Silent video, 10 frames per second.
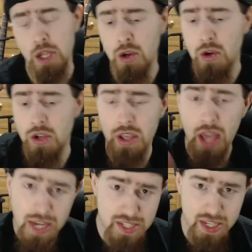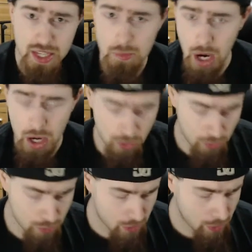you guys seen the Mario
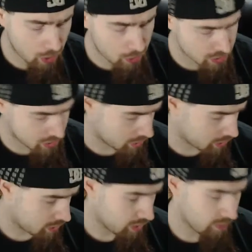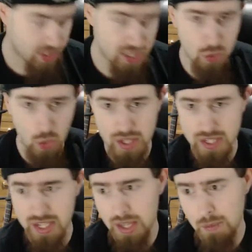Amiibos? This is what is
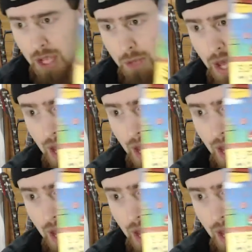in the mailbox,